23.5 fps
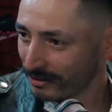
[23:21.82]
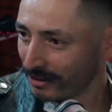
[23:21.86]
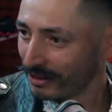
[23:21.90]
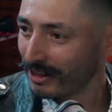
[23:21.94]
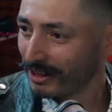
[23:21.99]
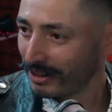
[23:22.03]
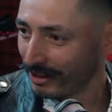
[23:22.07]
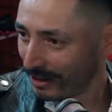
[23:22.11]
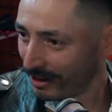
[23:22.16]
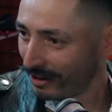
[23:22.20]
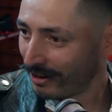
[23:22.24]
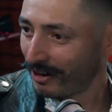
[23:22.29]

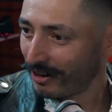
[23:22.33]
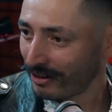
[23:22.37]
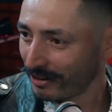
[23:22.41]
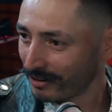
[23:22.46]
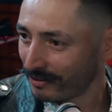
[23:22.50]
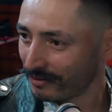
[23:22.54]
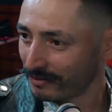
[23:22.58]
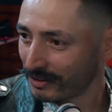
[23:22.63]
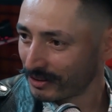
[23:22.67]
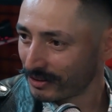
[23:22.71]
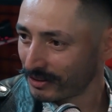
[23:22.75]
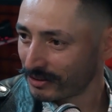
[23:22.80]
And the heart
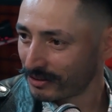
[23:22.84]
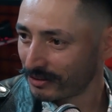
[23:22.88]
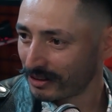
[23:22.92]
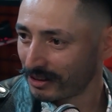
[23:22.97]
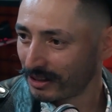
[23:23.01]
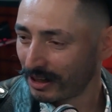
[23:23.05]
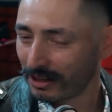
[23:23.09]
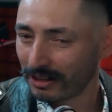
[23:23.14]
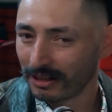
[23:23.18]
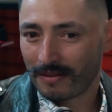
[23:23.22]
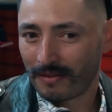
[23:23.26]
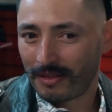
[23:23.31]
of the story
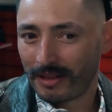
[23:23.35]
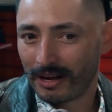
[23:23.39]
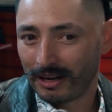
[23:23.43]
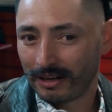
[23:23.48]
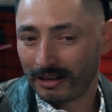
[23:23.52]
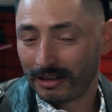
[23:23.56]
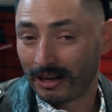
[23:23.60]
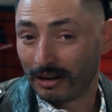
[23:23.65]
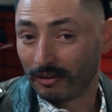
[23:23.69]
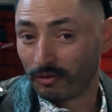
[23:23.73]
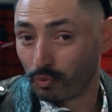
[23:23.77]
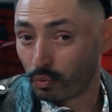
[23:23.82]

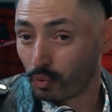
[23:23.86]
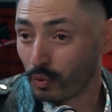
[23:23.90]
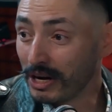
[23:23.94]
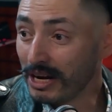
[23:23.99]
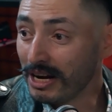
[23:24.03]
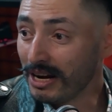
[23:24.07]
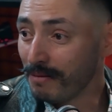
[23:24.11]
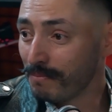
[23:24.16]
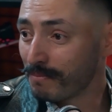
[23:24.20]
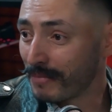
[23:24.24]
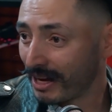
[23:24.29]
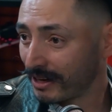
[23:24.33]
that
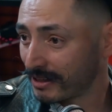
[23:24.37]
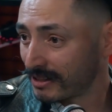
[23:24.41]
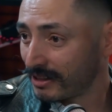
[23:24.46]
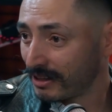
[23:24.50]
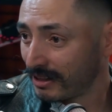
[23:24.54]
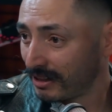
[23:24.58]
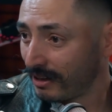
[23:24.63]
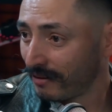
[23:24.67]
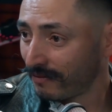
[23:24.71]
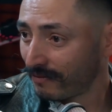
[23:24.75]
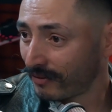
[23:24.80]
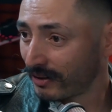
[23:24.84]
really makes a
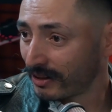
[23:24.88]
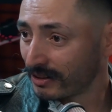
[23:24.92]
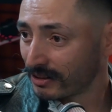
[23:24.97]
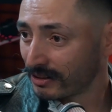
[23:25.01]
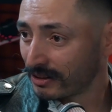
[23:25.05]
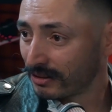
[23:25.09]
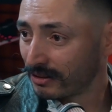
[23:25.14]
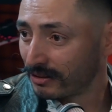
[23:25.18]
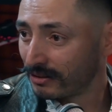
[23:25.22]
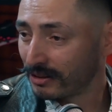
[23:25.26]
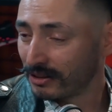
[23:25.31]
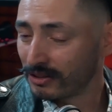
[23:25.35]
difference.
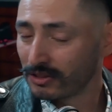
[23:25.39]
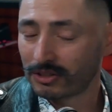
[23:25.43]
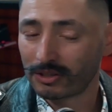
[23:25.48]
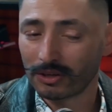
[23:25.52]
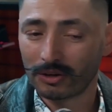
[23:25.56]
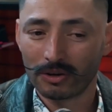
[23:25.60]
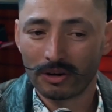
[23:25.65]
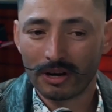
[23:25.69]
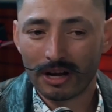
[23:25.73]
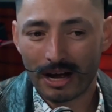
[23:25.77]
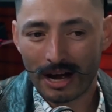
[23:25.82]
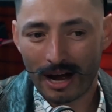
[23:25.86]
And
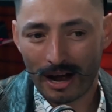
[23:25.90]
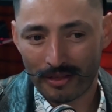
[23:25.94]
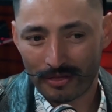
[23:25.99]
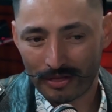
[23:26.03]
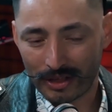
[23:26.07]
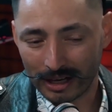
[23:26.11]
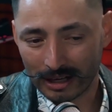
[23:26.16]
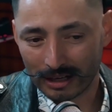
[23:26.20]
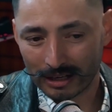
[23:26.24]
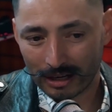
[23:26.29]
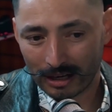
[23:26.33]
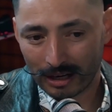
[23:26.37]
so I
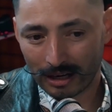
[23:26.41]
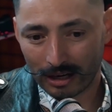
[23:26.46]
think